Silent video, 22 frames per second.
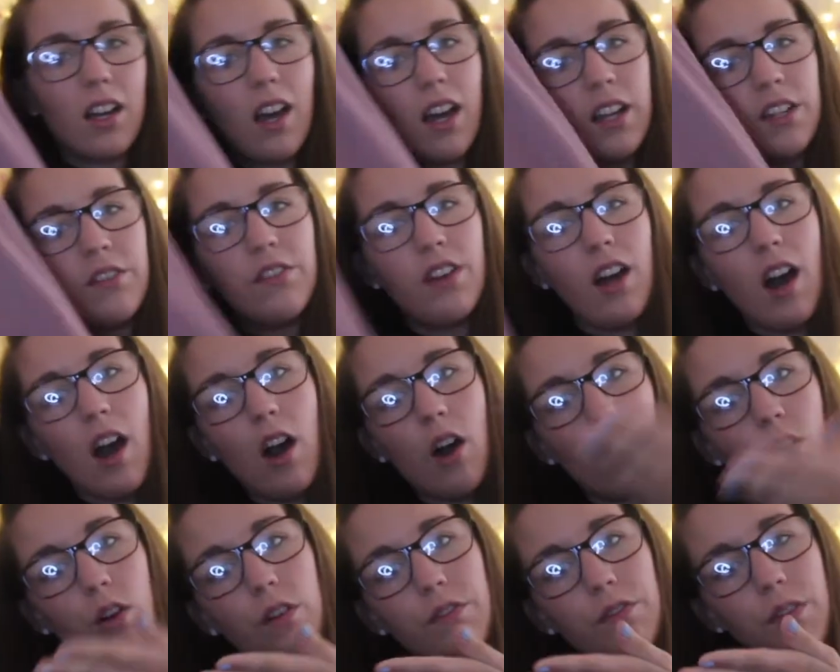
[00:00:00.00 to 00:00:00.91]
kind of cut
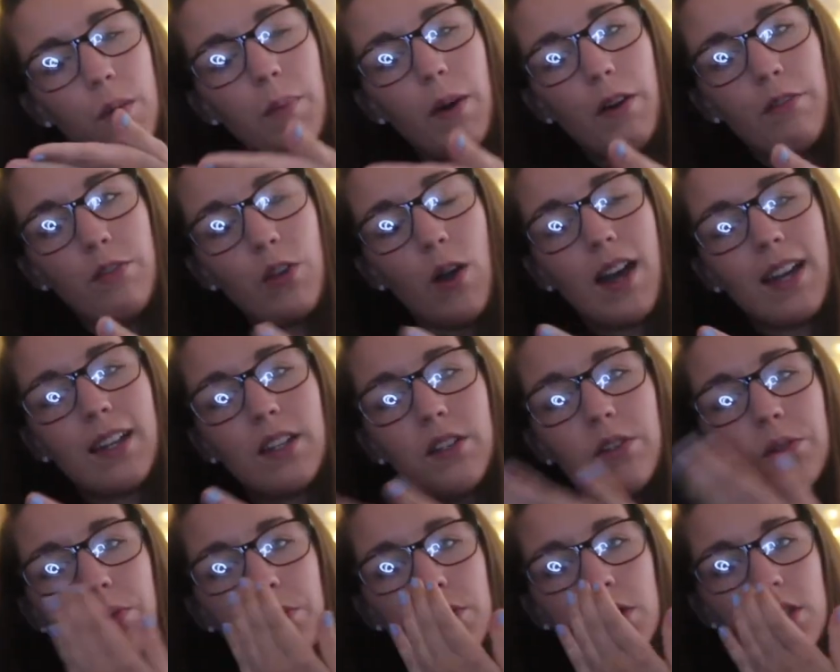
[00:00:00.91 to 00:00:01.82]
off above your
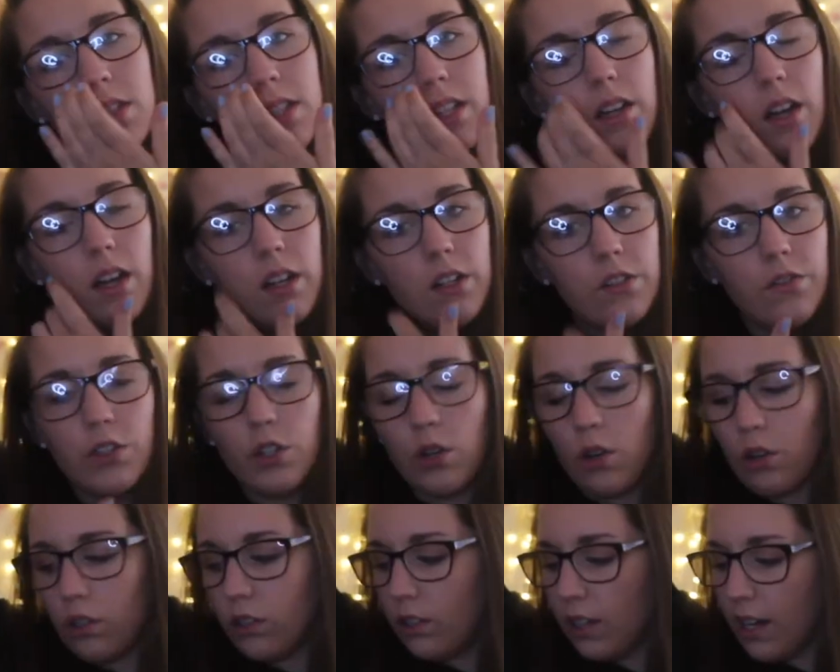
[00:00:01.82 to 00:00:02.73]
ankles, so they're kind of
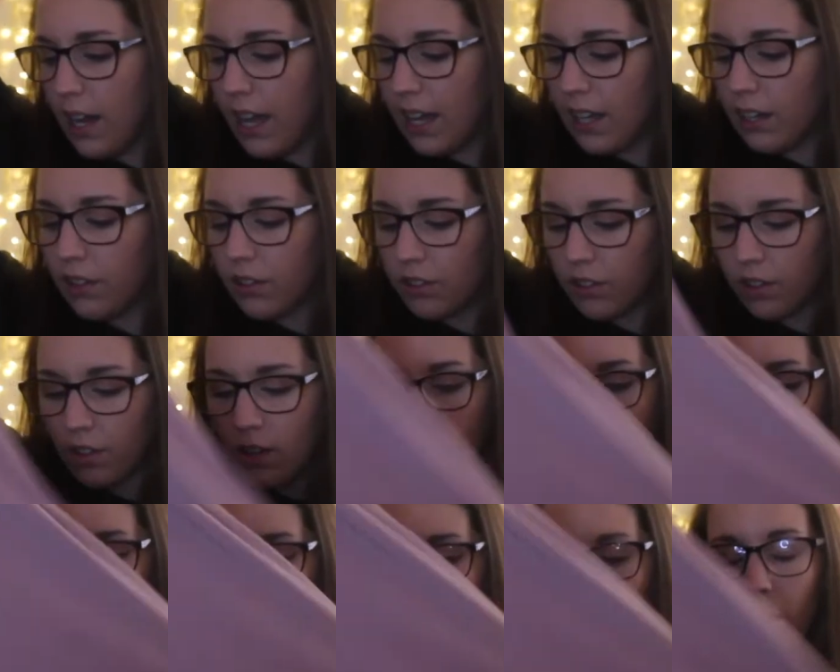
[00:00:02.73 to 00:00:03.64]
an odd length,
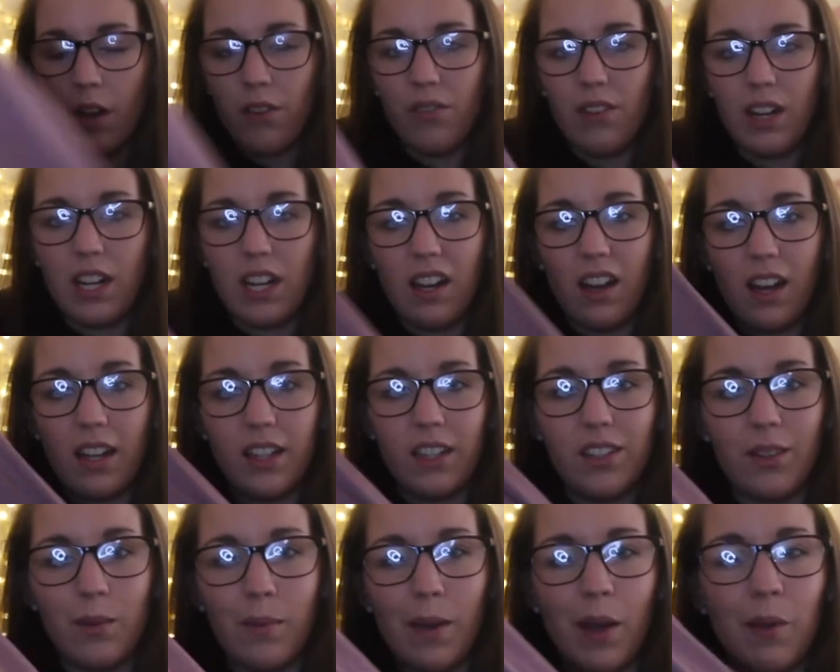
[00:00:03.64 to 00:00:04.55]
but I really
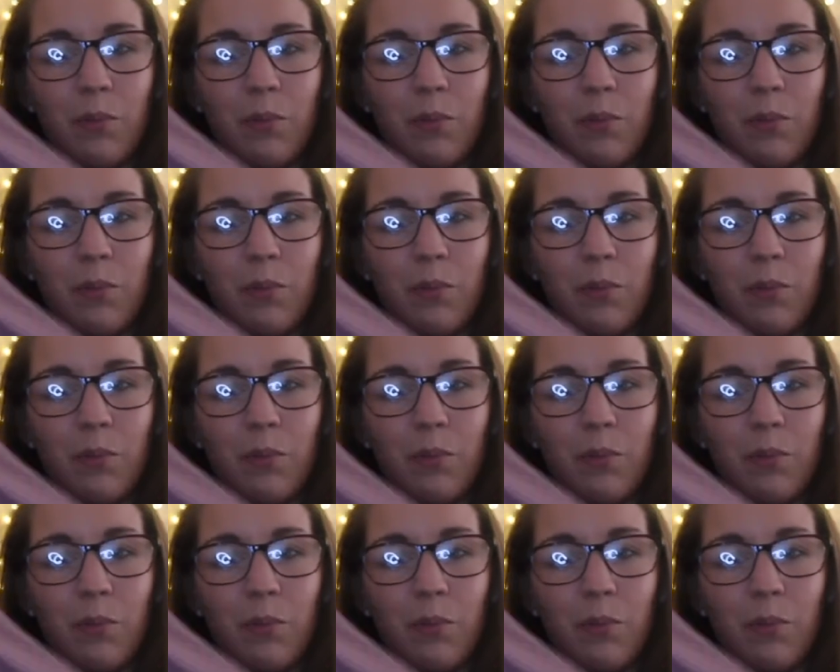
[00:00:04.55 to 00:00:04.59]
like them.